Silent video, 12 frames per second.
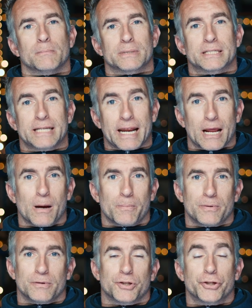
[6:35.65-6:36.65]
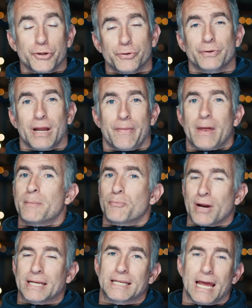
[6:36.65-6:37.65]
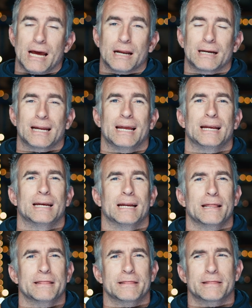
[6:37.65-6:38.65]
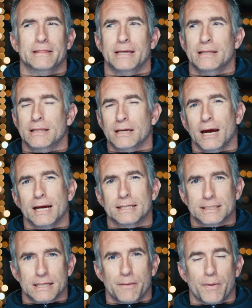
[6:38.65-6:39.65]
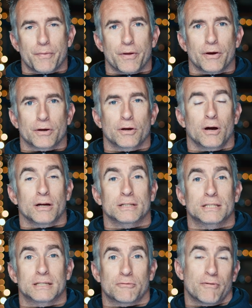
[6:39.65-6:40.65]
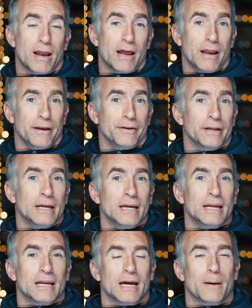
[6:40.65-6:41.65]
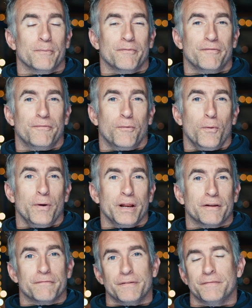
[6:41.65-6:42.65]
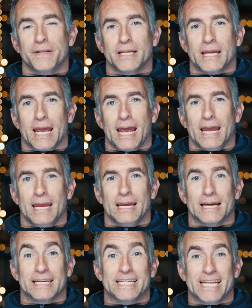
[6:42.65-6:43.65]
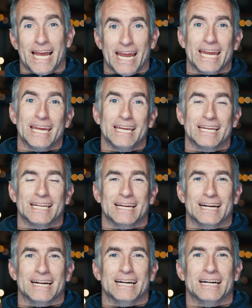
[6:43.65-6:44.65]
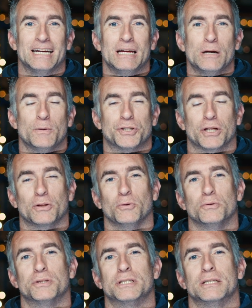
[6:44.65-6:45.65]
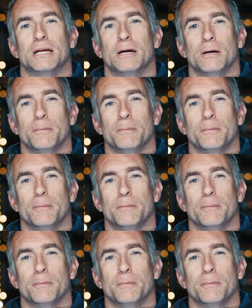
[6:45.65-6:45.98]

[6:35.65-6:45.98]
set up, shoot, and then break down. And I think the guy said that the cost's around 40 to 50K a day, which includes,